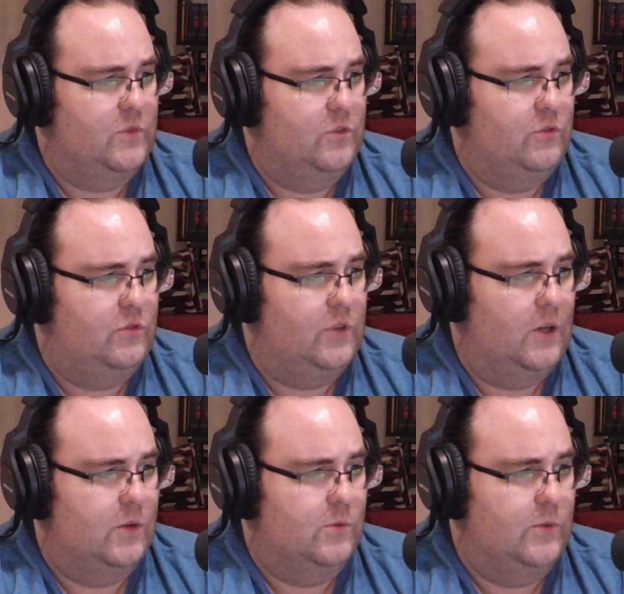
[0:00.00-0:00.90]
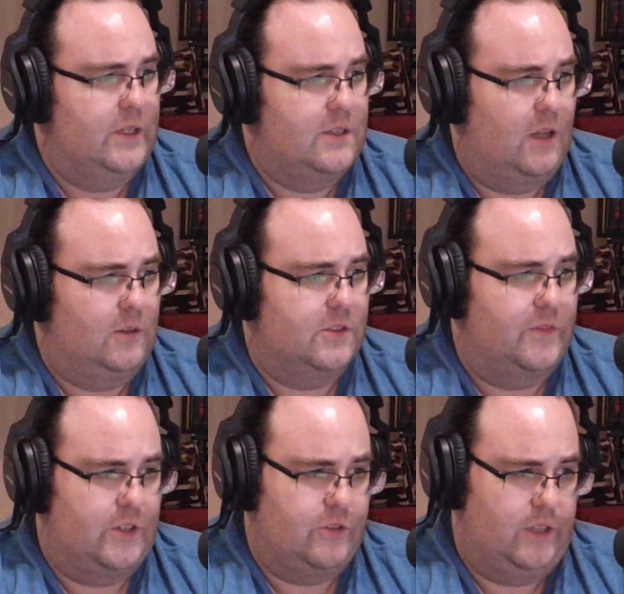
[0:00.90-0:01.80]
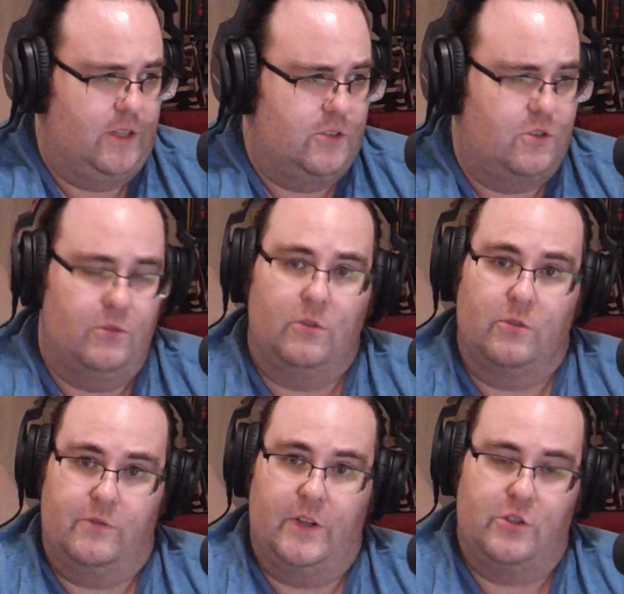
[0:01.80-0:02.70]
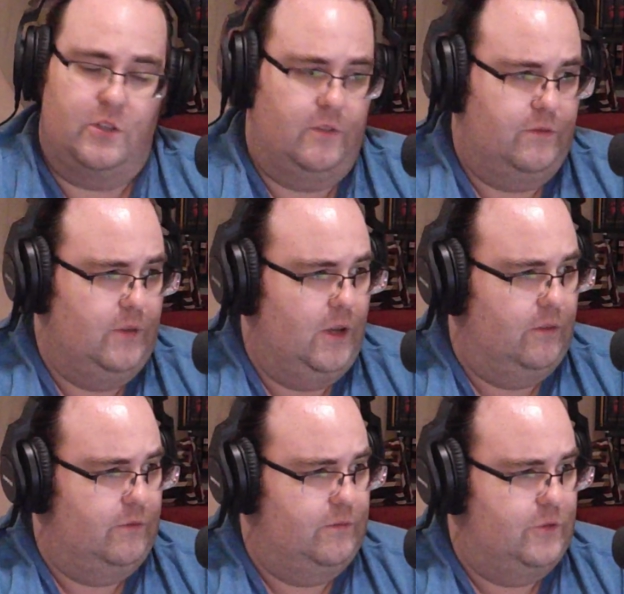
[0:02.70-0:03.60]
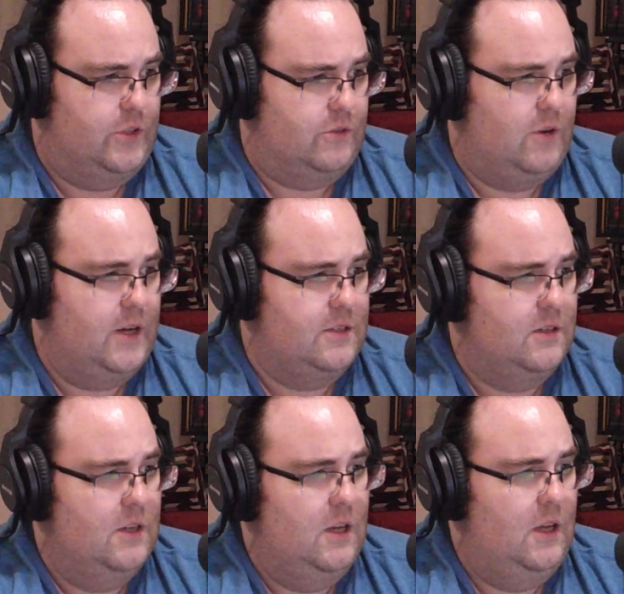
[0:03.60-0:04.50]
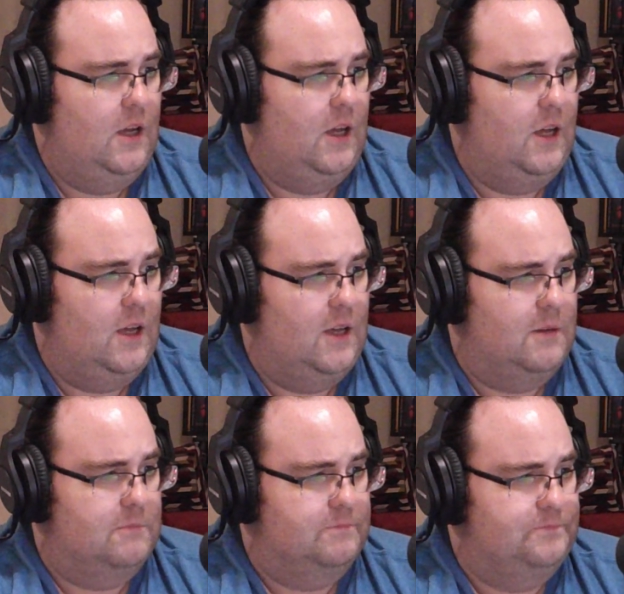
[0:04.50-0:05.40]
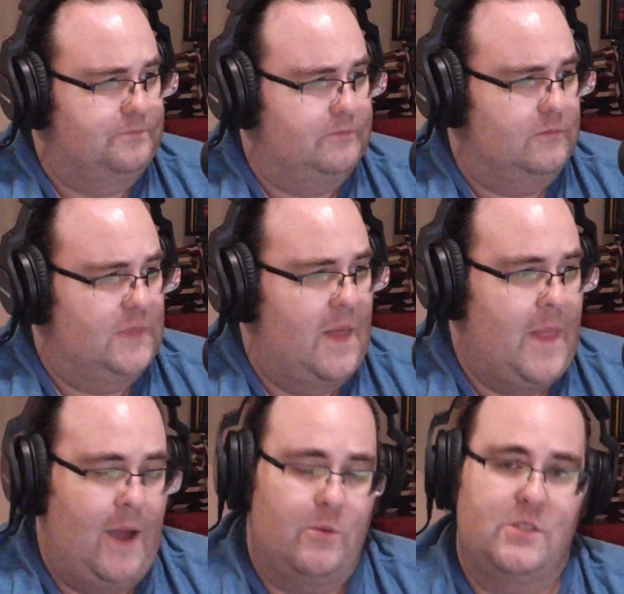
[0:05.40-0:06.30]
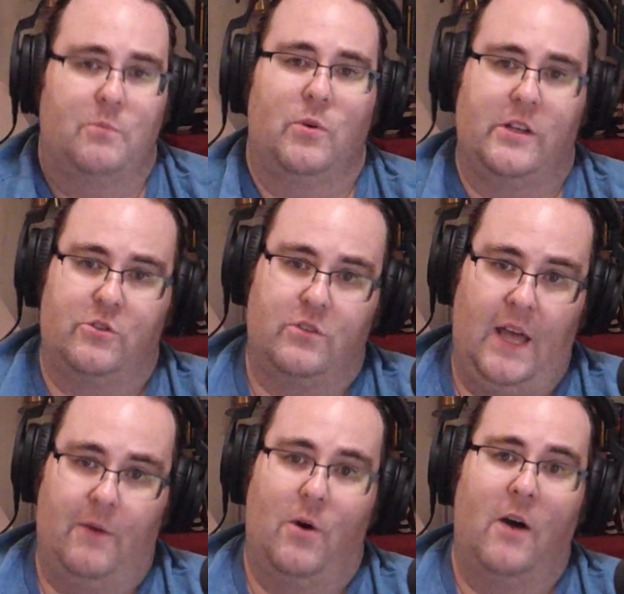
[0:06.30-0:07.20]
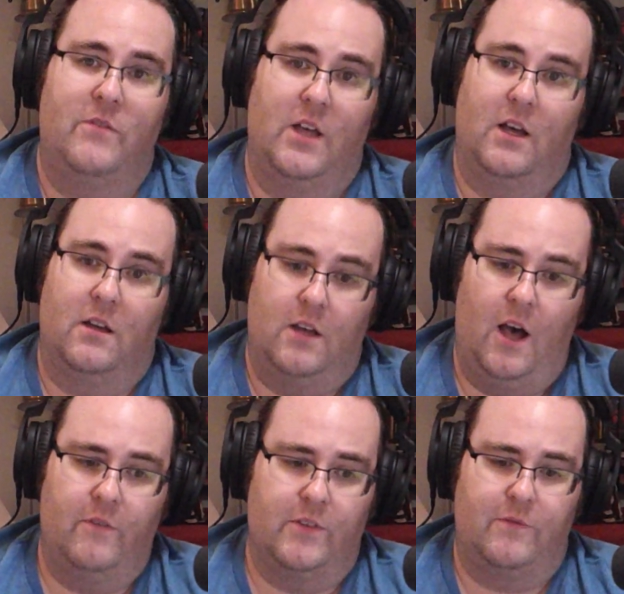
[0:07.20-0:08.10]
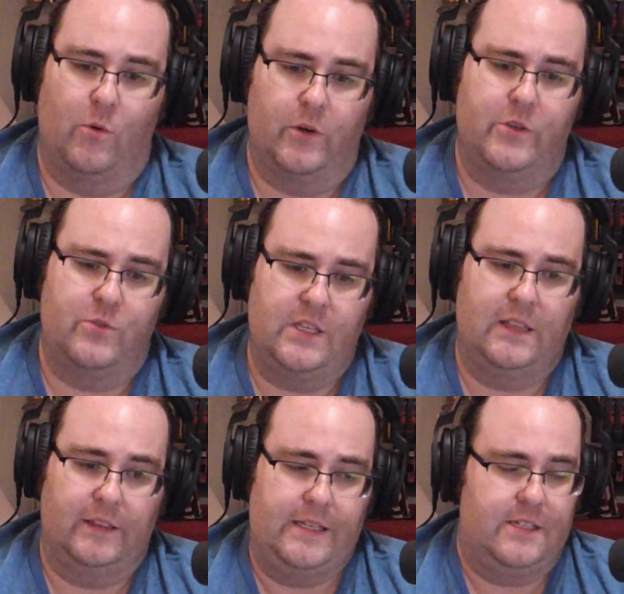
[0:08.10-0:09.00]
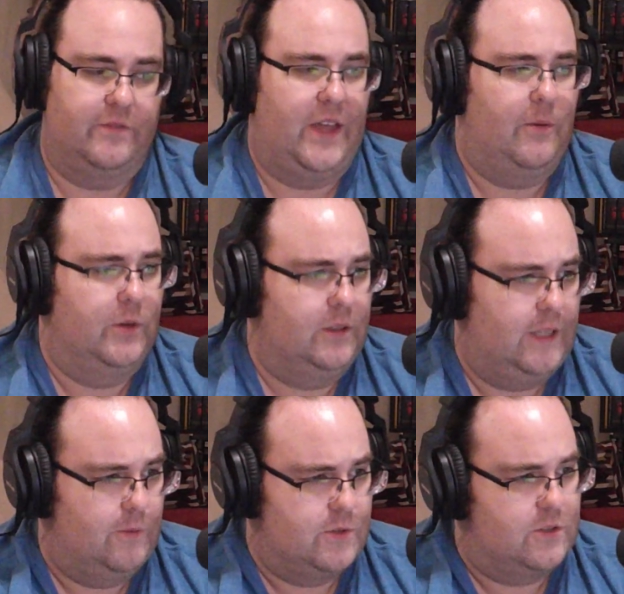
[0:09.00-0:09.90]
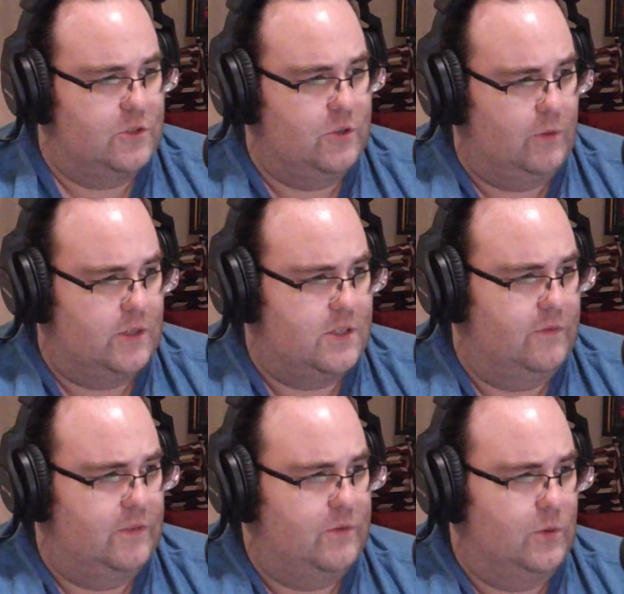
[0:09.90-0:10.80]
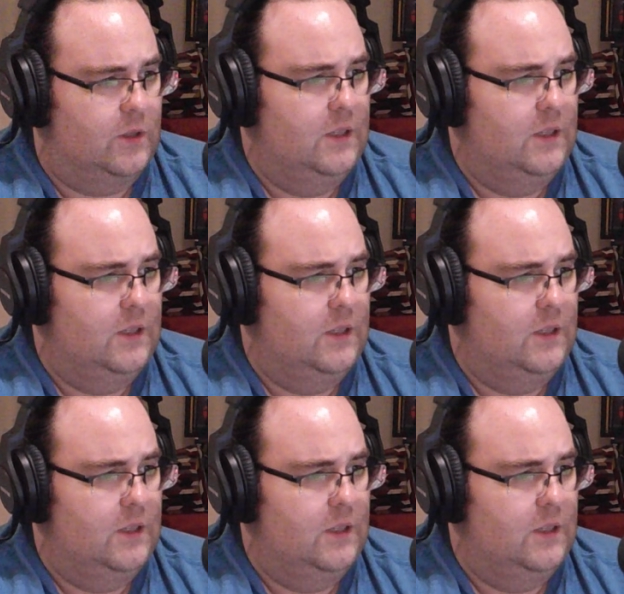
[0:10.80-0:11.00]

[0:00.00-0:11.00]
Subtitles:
So intolerance eventually leads to the crucifixion of Jesus Christ. And that one's that of the four, you see the least of that one. That one's the shortest of the four.